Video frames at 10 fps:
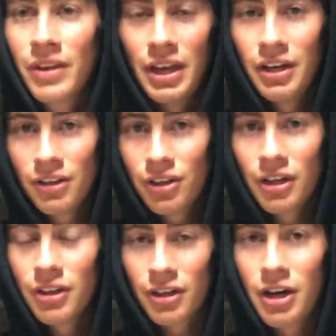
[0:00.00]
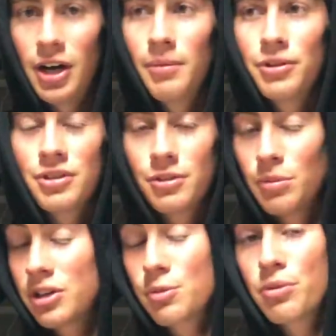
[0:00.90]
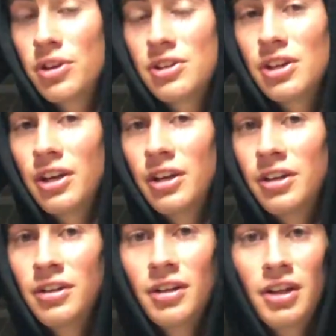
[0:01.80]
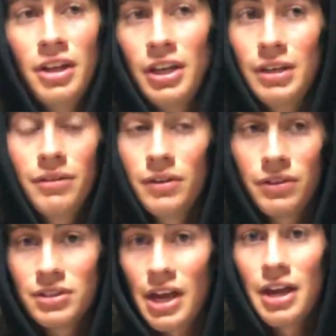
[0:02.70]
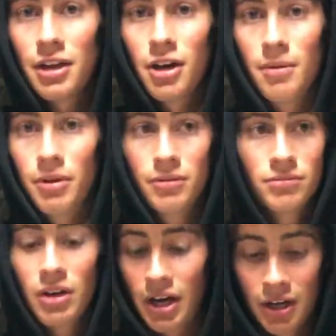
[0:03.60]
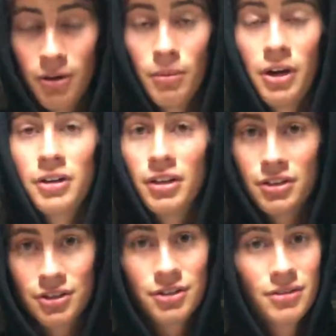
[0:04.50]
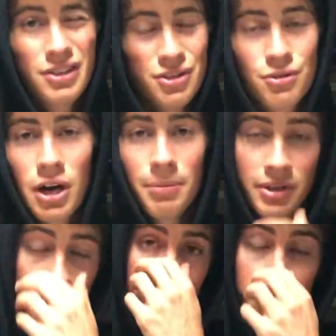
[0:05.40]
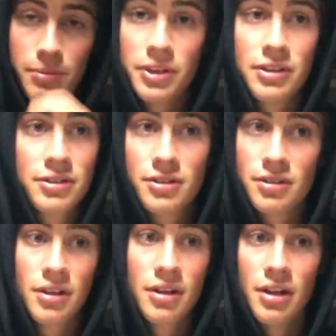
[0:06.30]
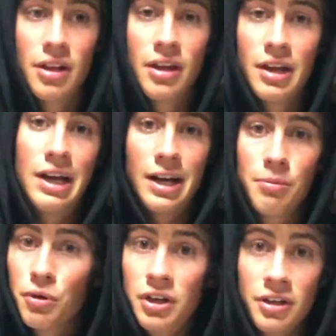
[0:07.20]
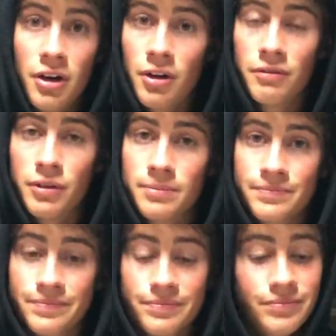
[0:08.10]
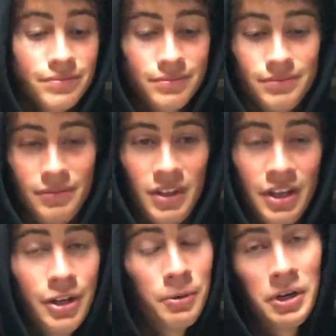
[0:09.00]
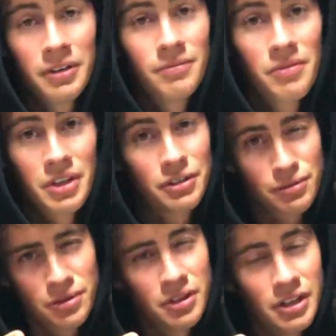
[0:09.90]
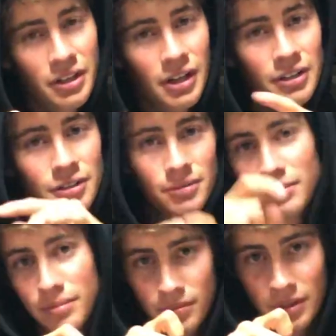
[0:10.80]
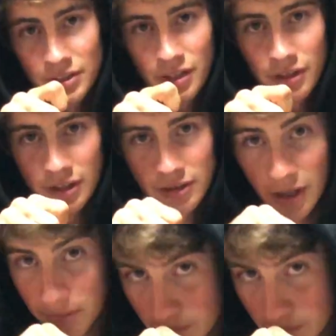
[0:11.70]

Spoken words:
anything in the comments is much appreciated, even if it's a hate comment. I don't mind it. Just drop it down below because I'm reading all of them. Anyway, thanks for tuning in, guys. Until next time.